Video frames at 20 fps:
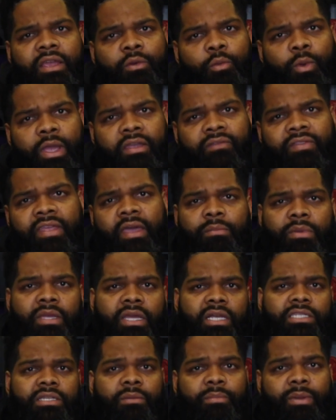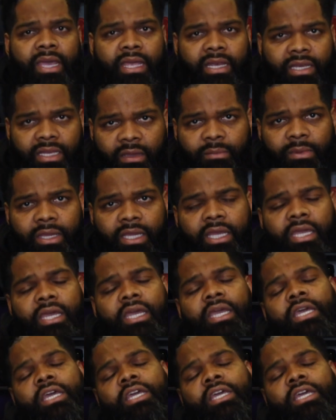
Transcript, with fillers: They waived that because of the pandemic.